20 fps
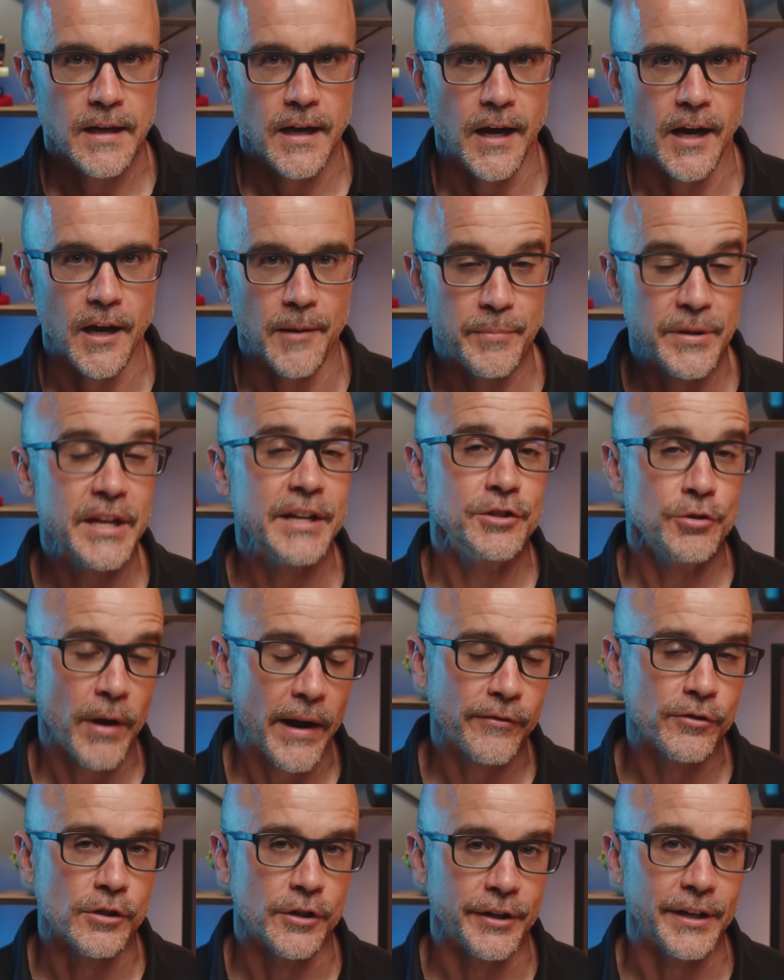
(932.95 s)
Uh, but they do
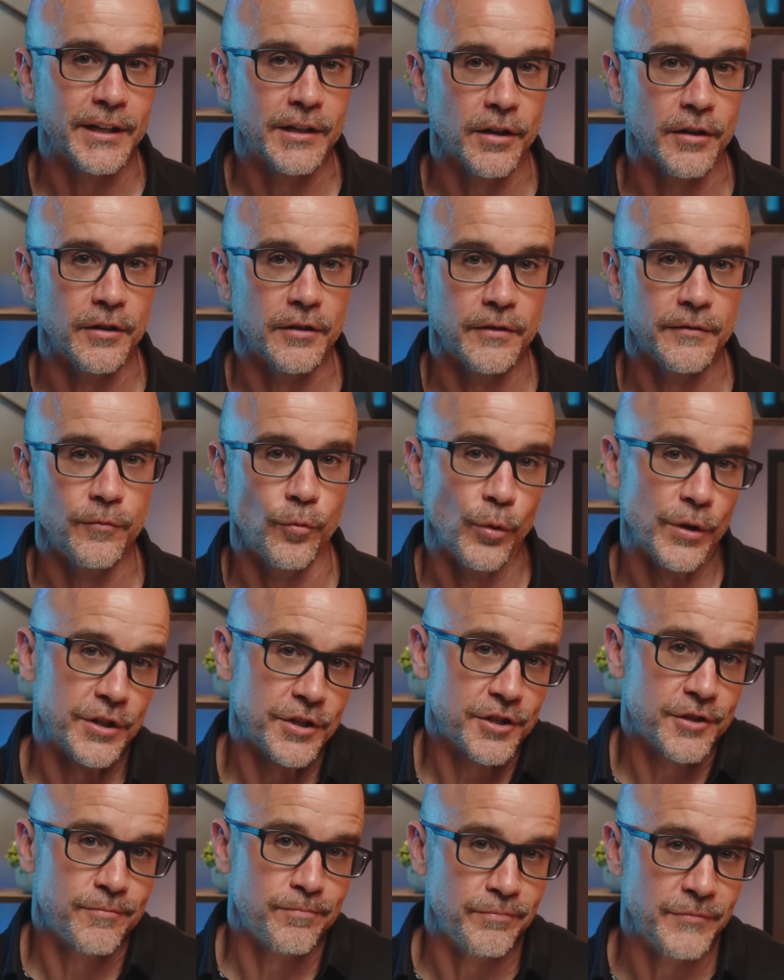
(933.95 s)
have a learning curve,
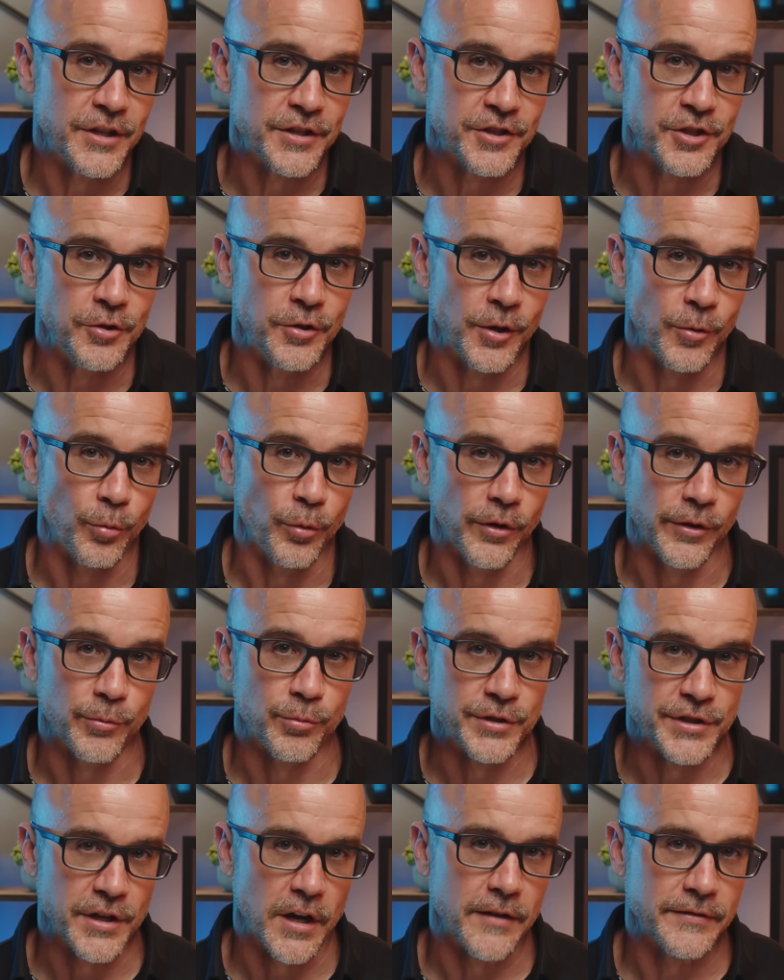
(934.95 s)
which this unit really
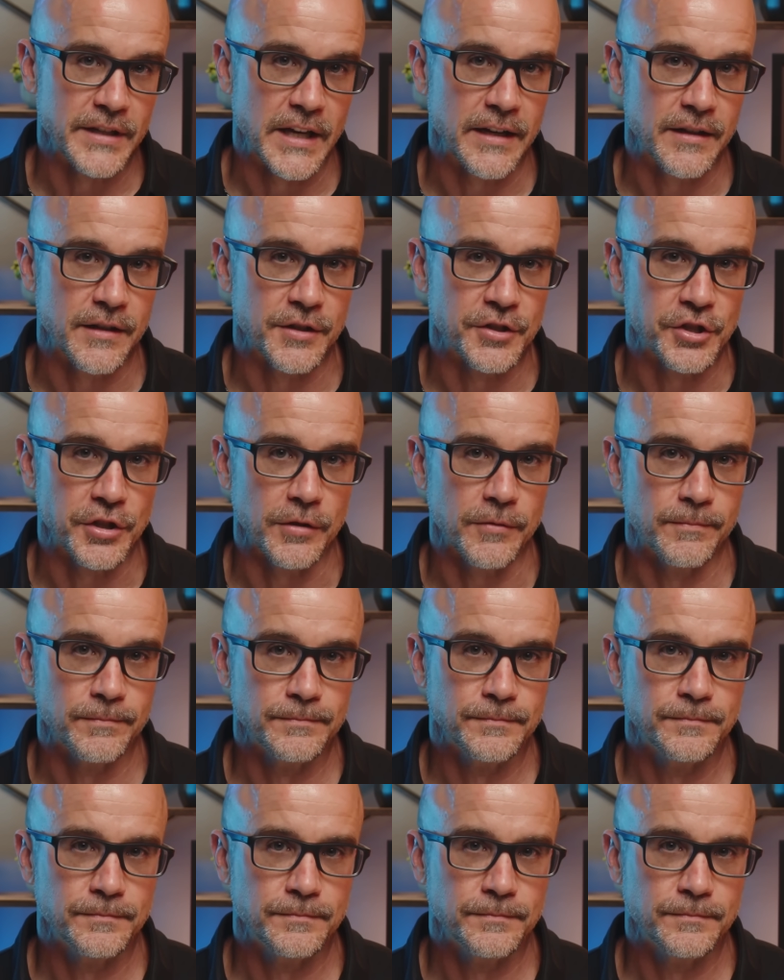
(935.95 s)
resolves that issue.